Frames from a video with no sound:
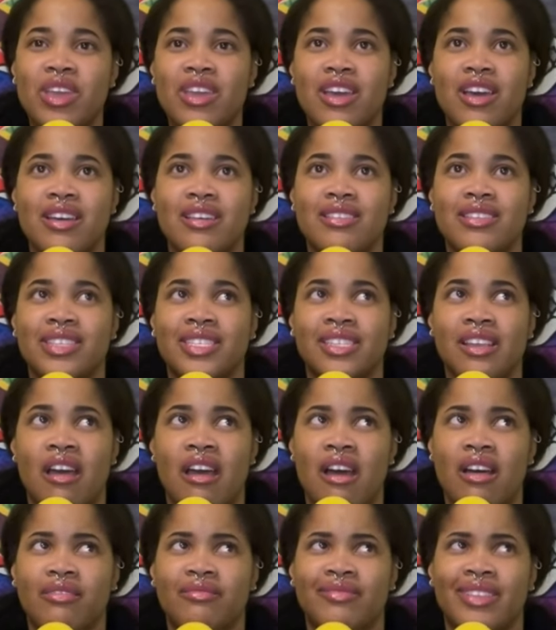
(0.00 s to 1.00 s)
because
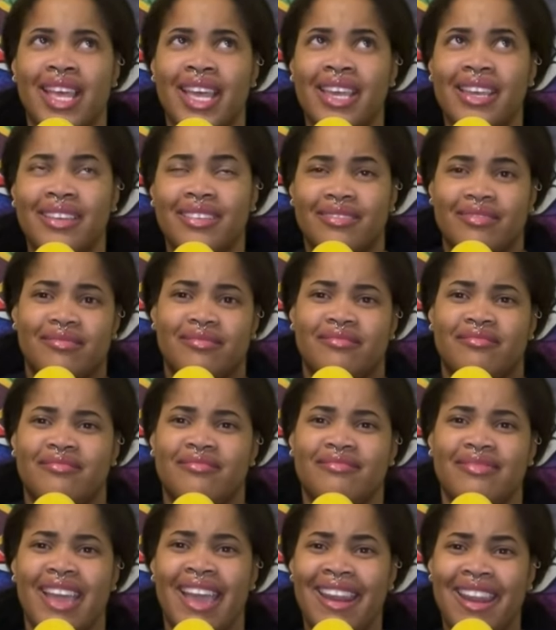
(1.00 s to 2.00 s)
like
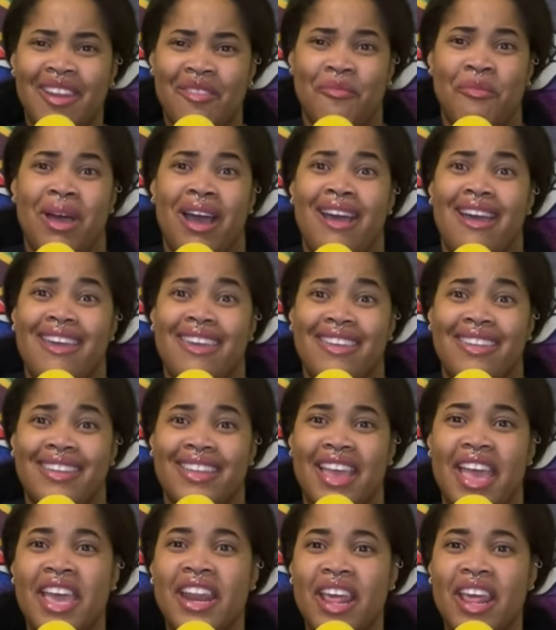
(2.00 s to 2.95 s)
I didn't mind.